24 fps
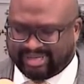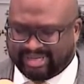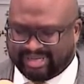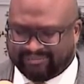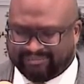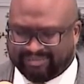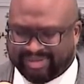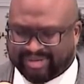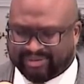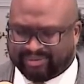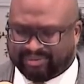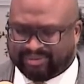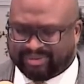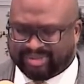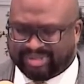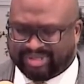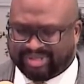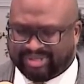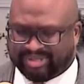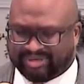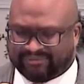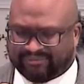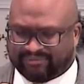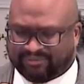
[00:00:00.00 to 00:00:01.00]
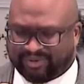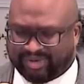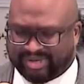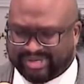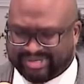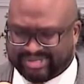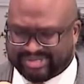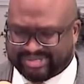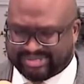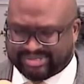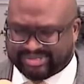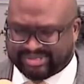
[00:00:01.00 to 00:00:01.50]
and may only your
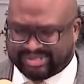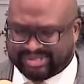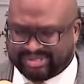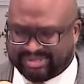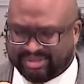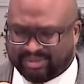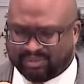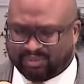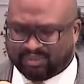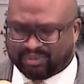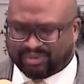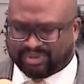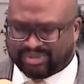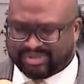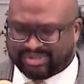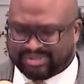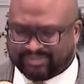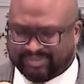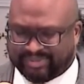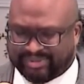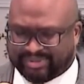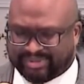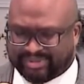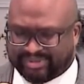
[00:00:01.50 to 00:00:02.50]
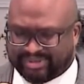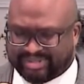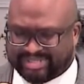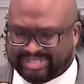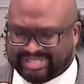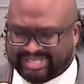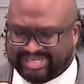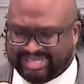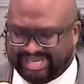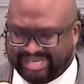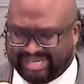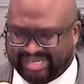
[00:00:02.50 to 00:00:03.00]
voice and your words be heard
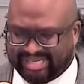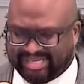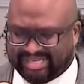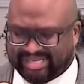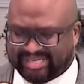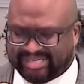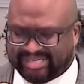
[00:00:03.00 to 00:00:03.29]
today.